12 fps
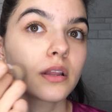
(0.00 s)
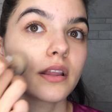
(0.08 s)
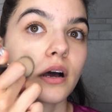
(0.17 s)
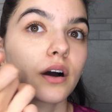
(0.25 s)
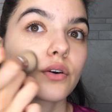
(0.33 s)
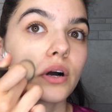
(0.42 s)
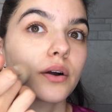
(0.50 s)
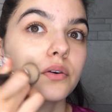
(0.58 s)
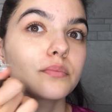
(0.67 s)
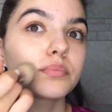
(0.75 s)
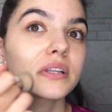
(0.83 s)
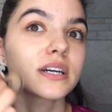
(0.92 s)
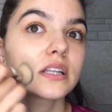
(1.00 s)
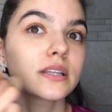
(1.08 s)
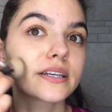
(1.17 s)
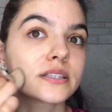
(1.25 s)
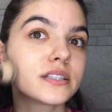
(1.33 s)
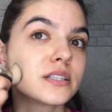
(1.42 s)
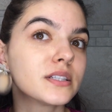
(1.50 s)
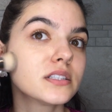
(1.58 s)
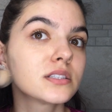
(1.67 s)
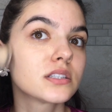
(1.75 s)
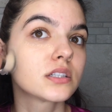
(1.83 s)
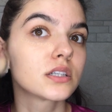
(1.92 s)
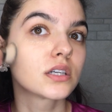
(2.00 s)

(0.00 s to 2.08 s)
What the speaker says: Now I will apply like this.